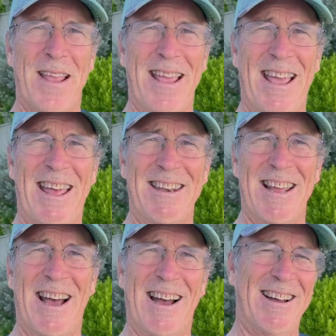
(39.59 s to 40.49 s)
And,
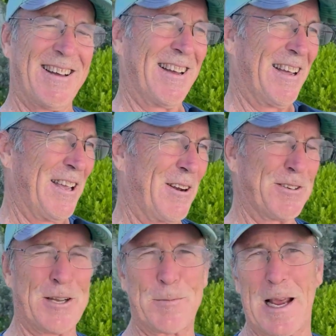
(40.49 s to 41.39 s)

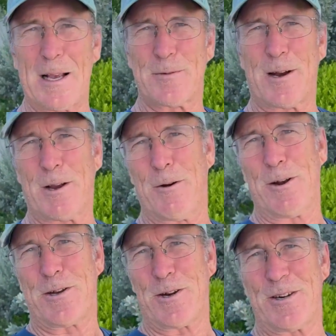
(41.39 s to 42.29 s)
sometimes when I go
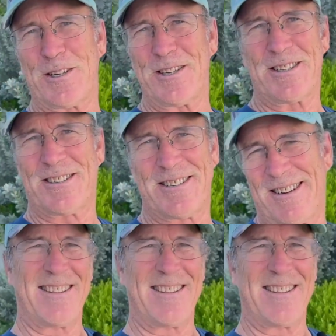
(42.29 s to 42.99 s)
into churches,